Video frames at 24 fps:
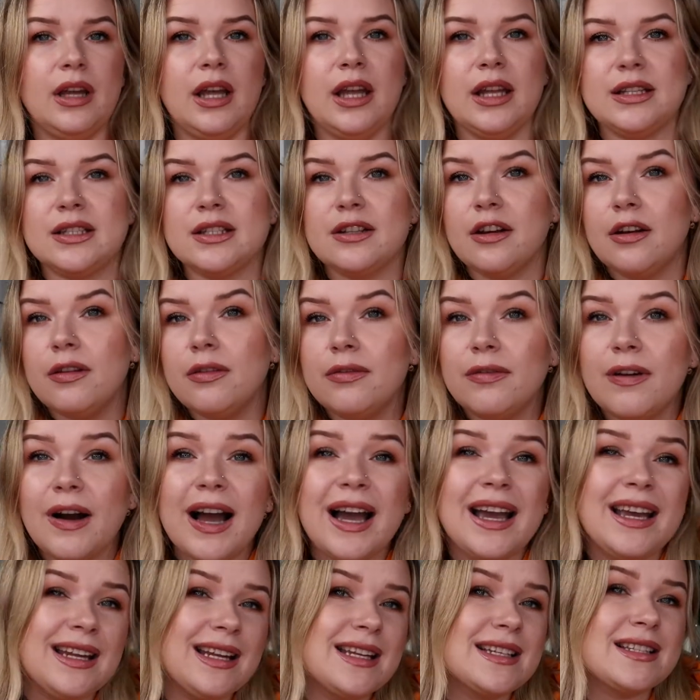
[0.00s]
It's
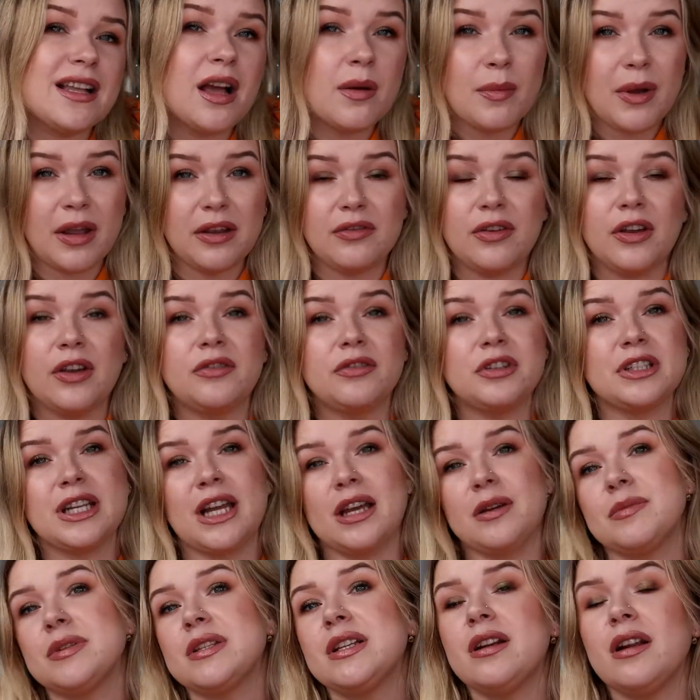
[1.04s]
fine, it's not my favorite.
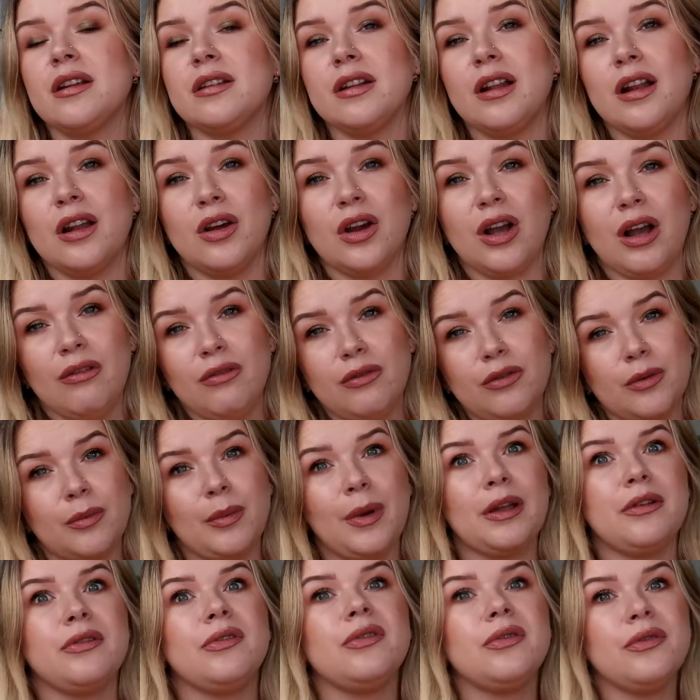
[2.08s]
I'm still on the lookout for
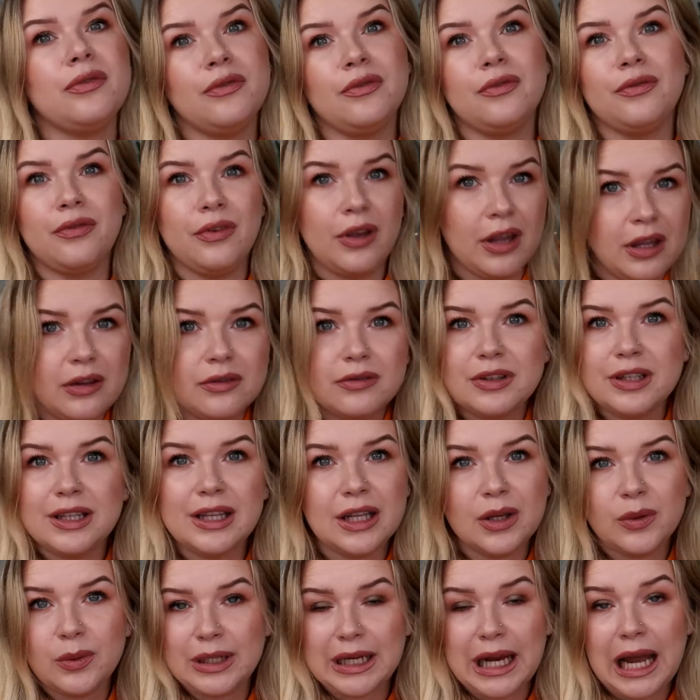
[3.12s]
my
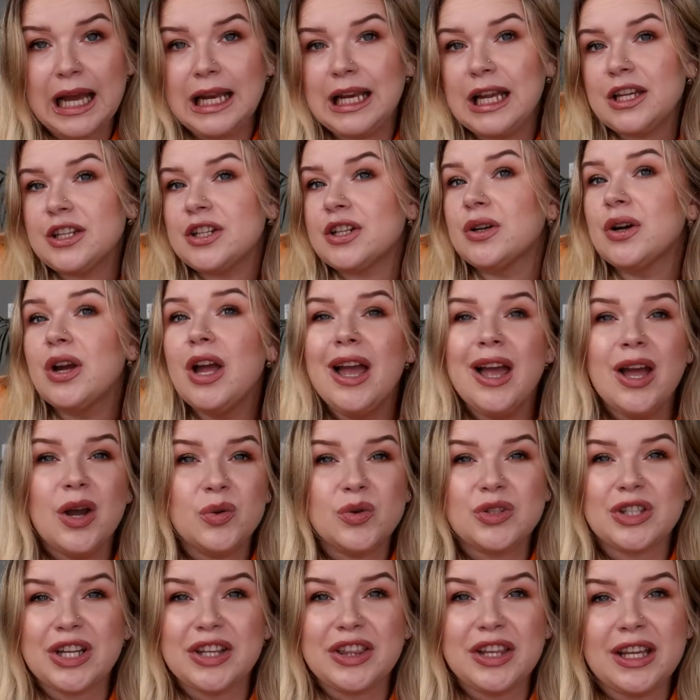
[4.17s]
favorite liquid highlighter,
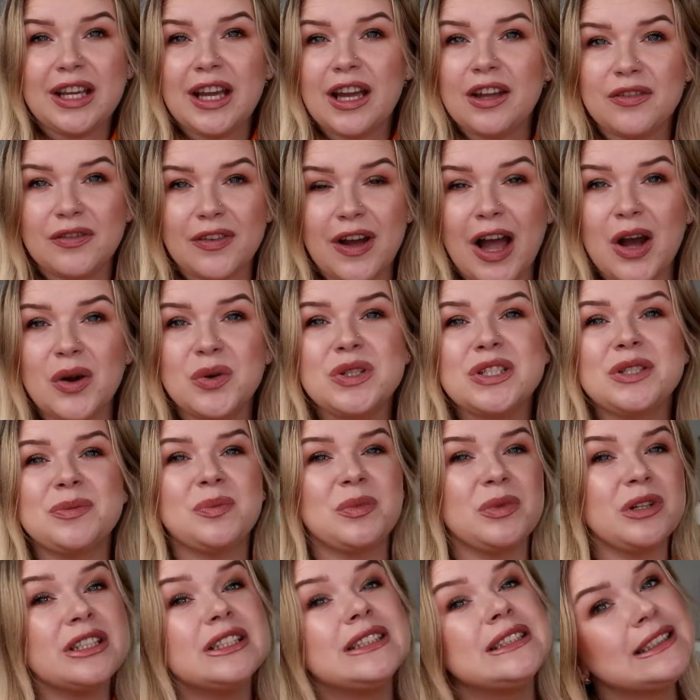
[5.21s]
which I think I
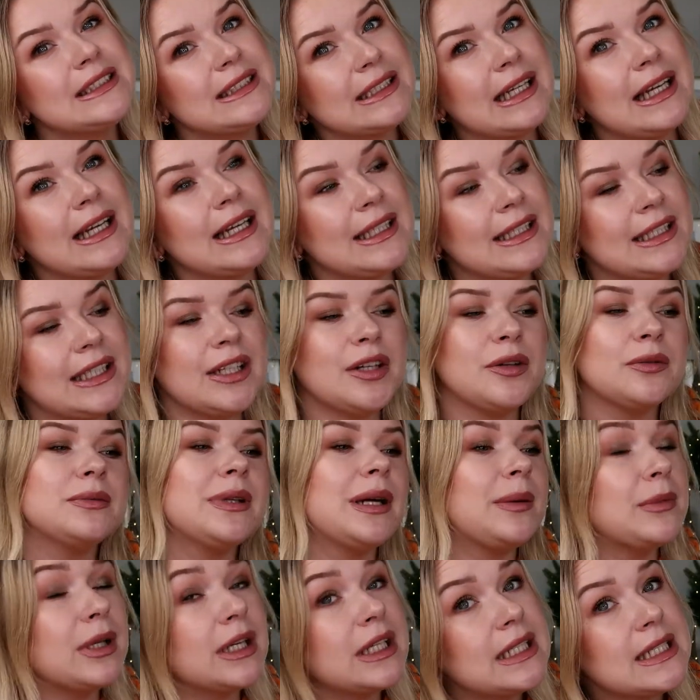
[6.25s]
found, but you know,
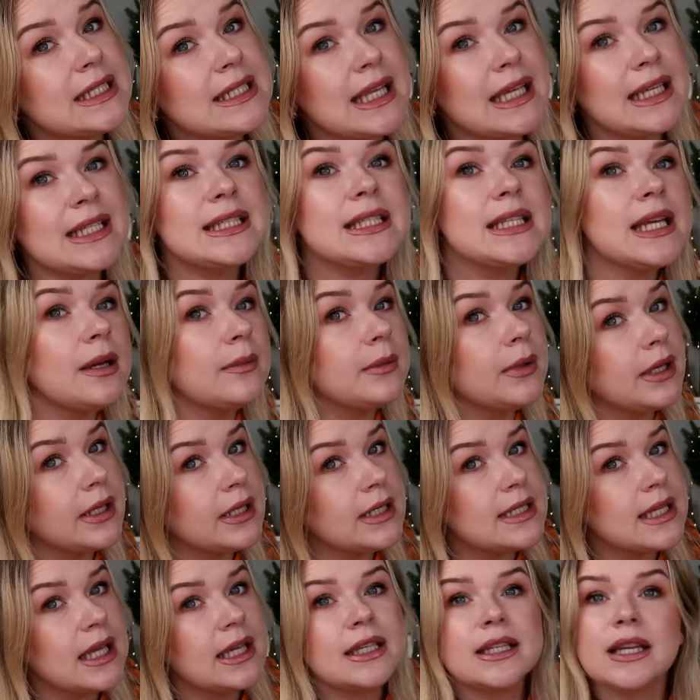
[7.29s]
I'm not gonna say
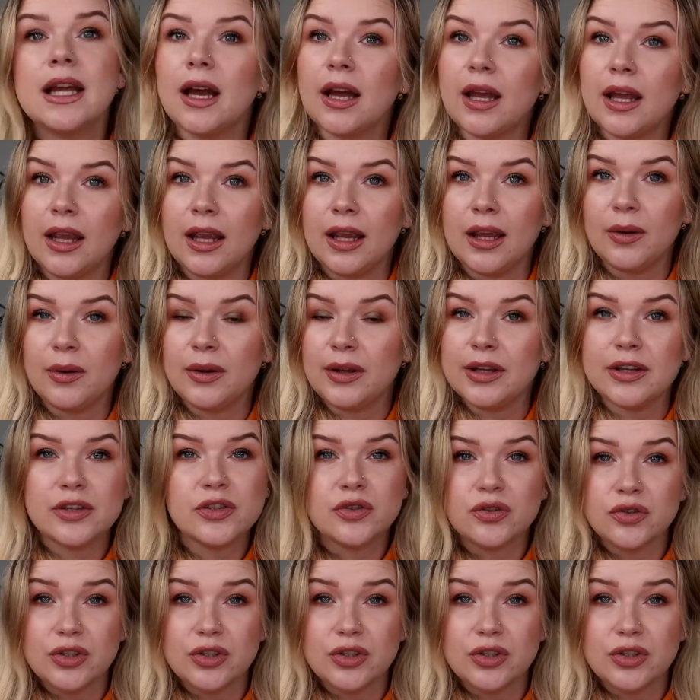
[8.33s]
it, I need